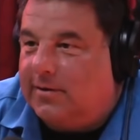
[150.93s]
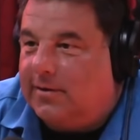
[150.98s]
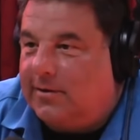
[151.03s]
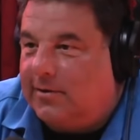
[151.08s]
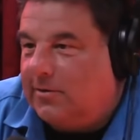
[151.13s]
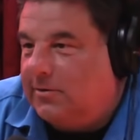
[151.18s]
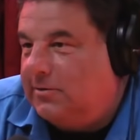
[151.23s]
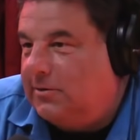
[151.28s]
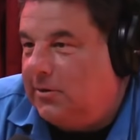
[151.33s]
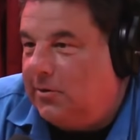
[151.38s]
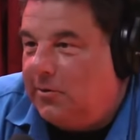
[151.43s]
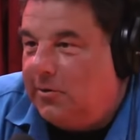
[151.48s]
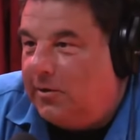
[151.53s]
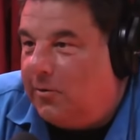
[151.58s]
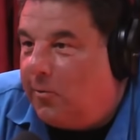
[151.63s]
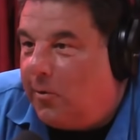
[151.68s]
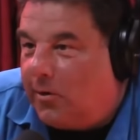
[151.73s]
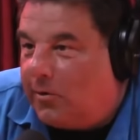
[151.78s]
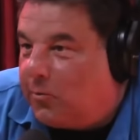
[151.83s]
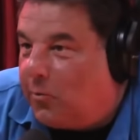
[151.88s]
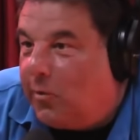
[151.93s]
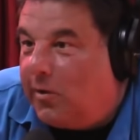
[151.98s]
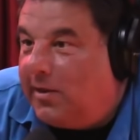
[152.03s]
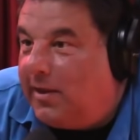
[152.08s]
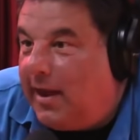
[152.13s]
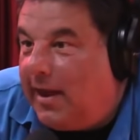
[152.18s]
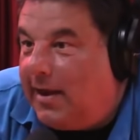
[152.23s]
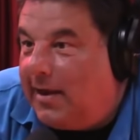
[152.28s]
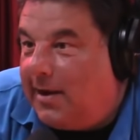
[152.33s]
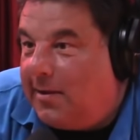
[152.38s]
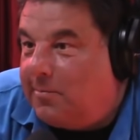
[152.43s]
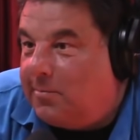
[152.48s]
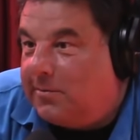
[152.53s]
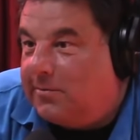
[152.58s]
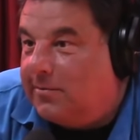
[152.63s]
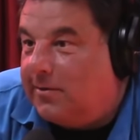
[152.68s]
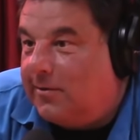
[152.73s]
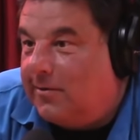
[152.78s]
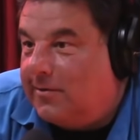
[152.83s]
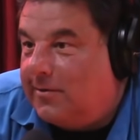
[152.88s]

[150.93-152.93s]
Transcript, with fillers: because she only worked one day an episode.